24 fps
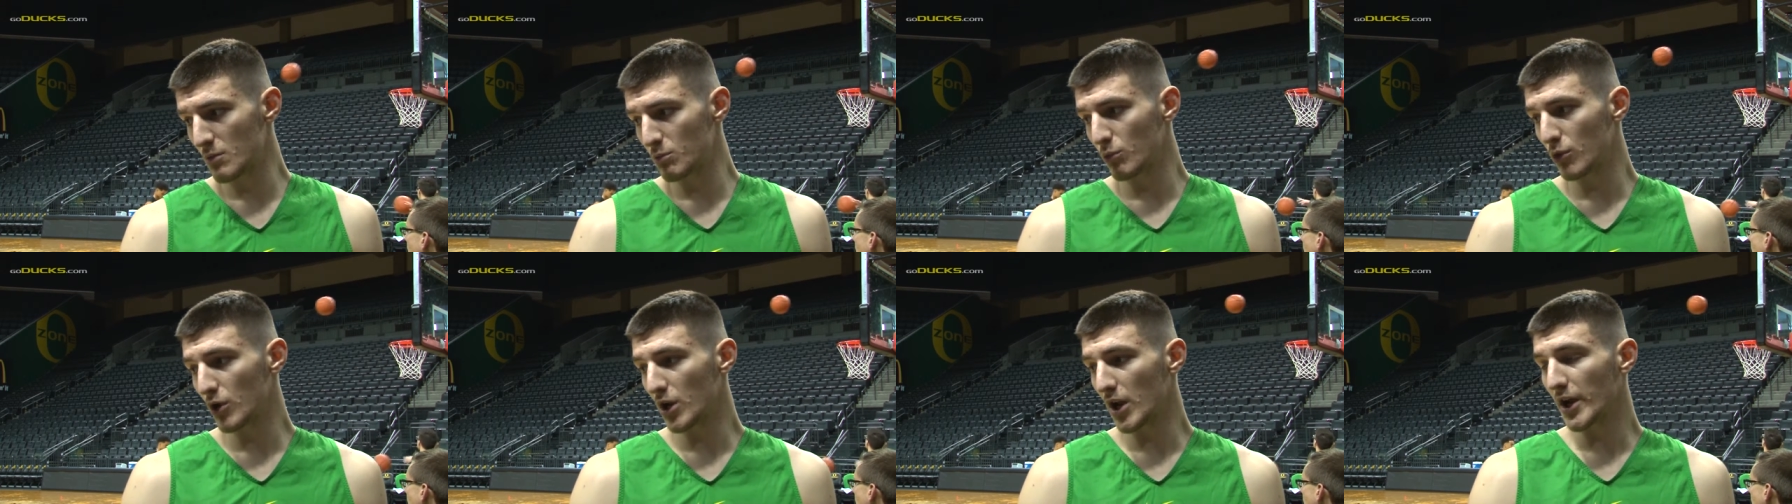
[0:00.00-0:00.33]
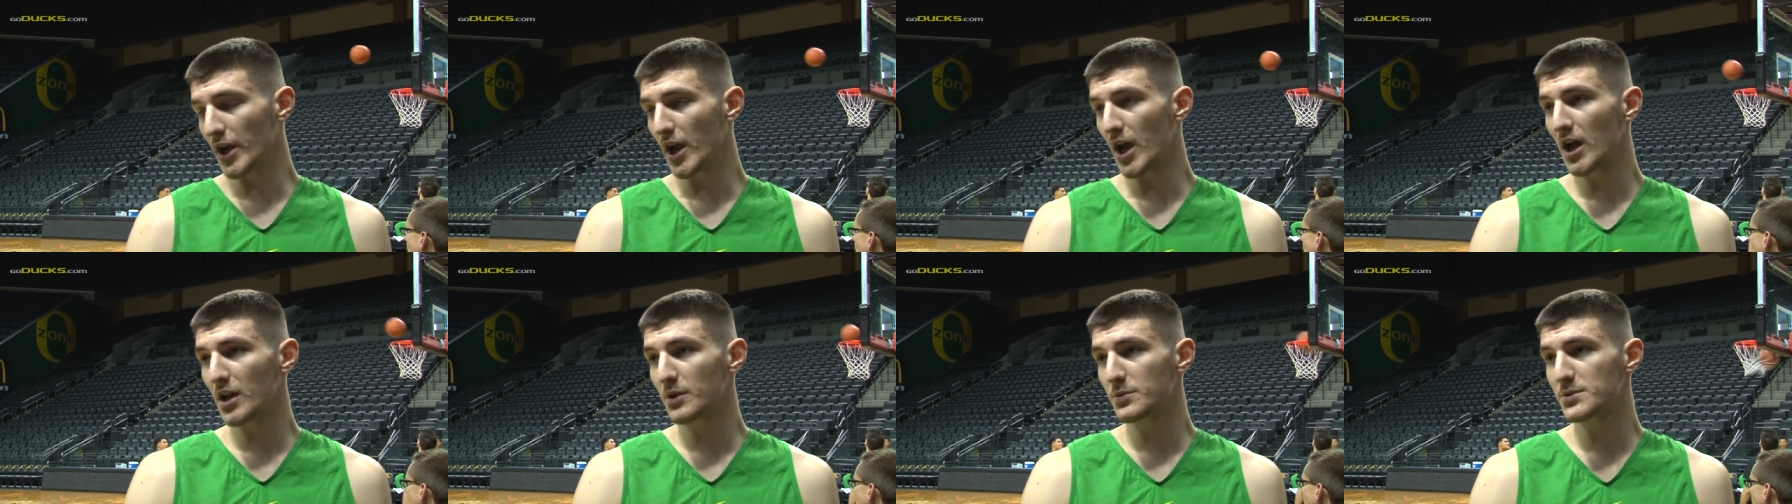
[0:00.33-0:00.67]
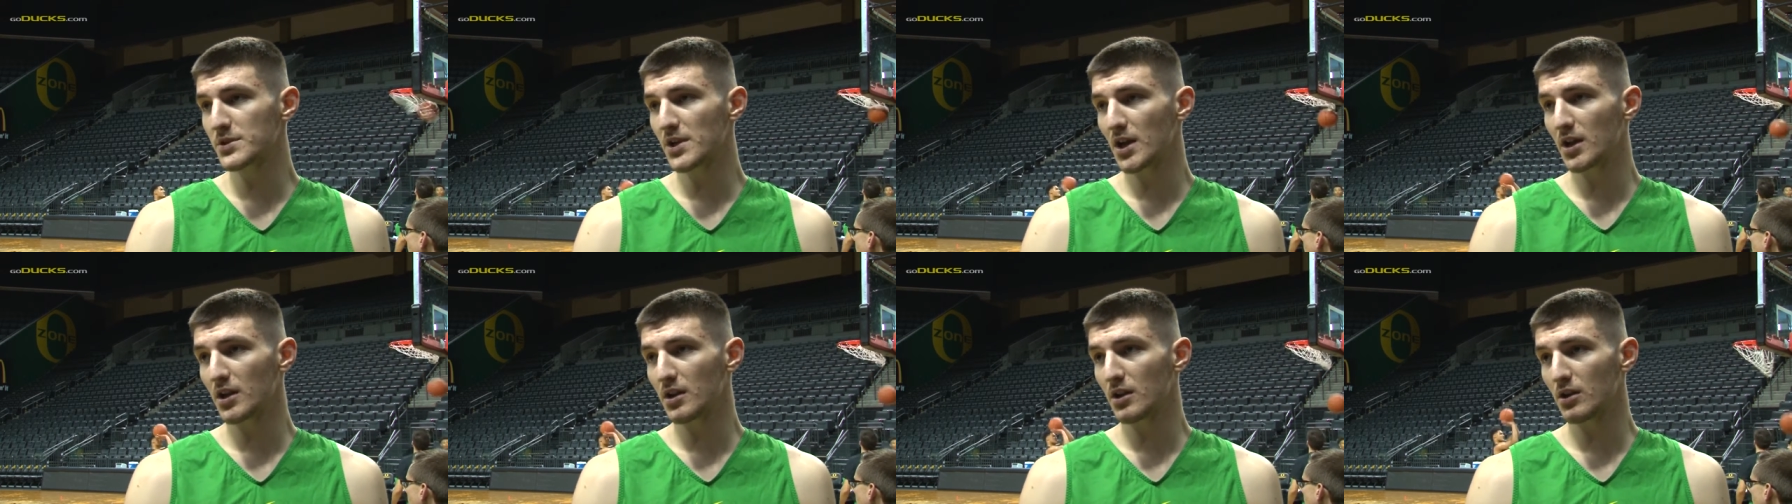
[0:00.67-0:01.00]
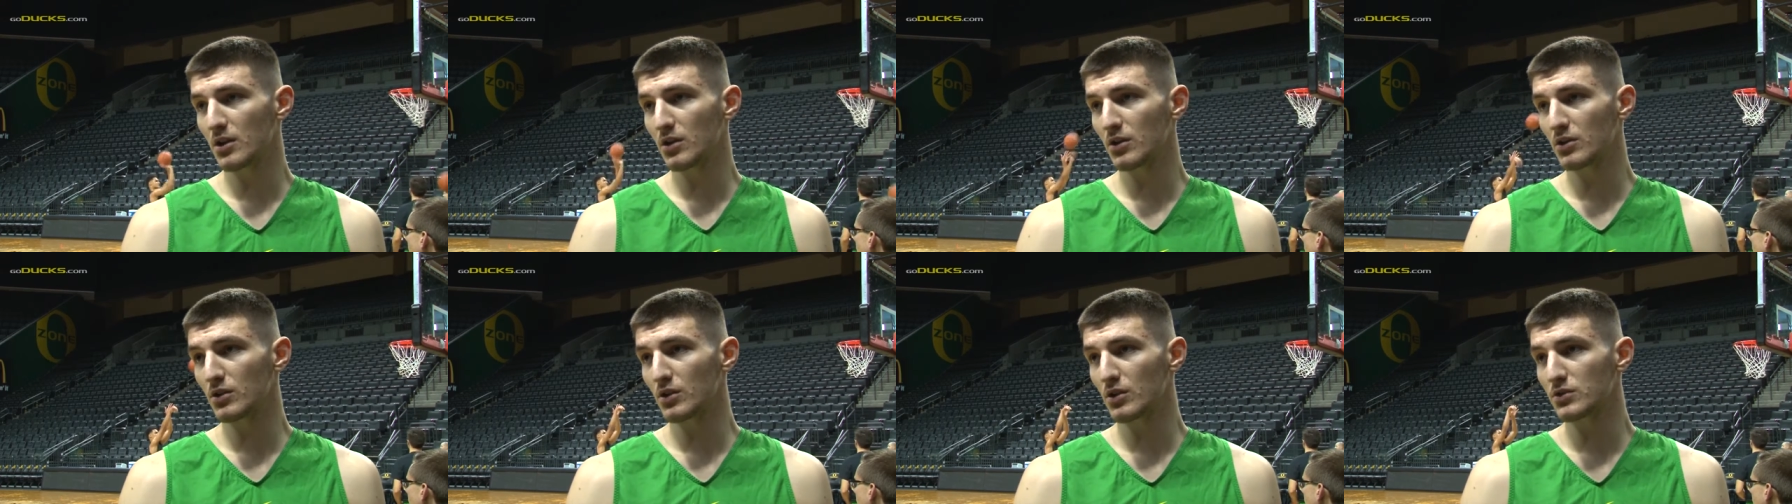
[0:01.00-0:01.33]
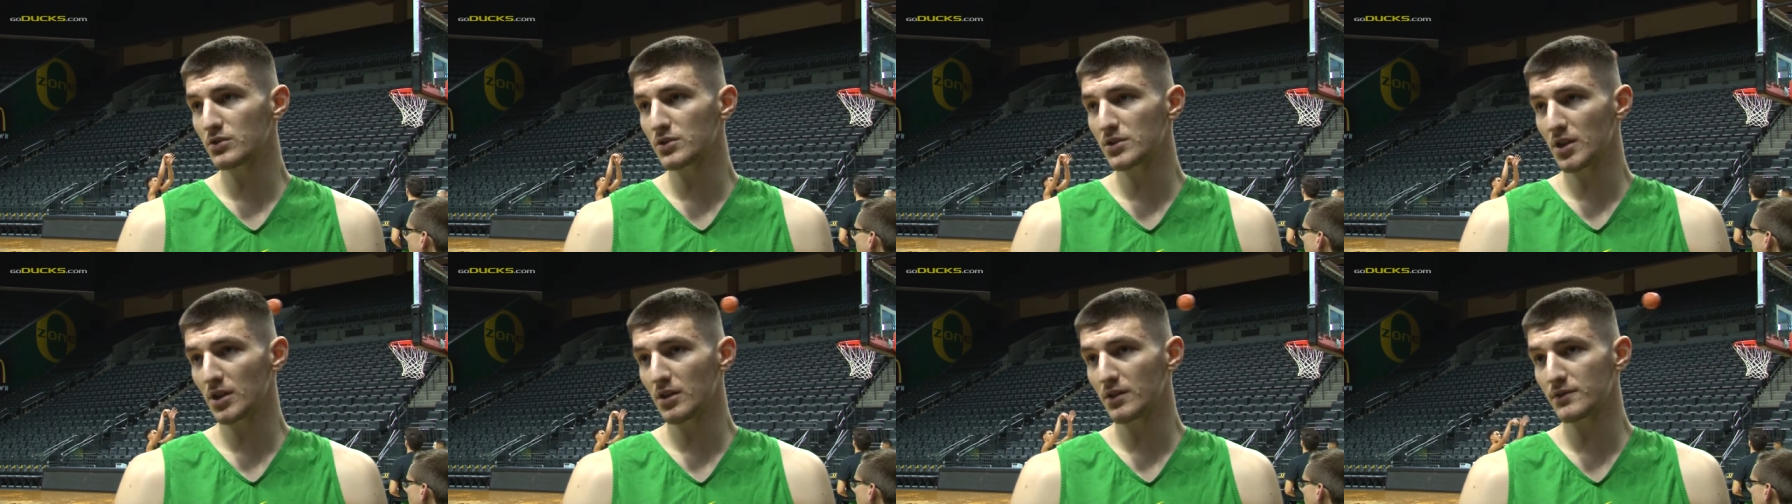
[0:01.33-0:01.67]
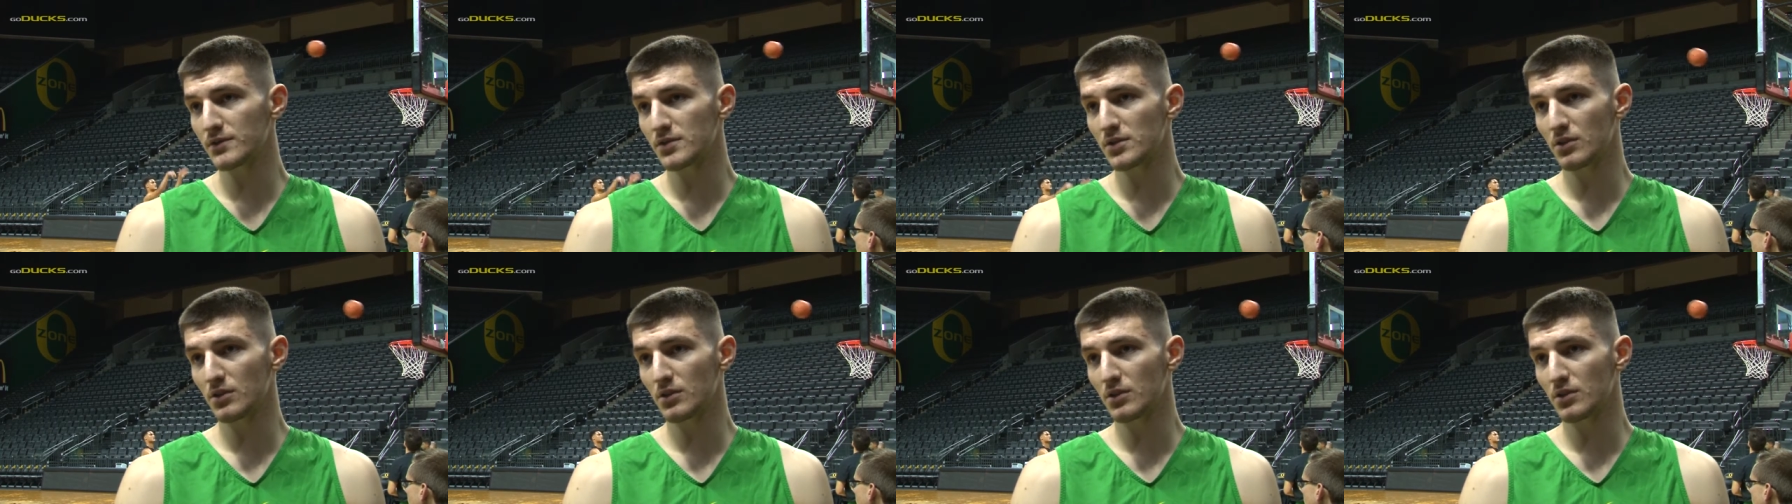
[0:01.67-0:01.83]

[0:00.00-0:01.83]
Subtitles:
more like help side and all those stuff,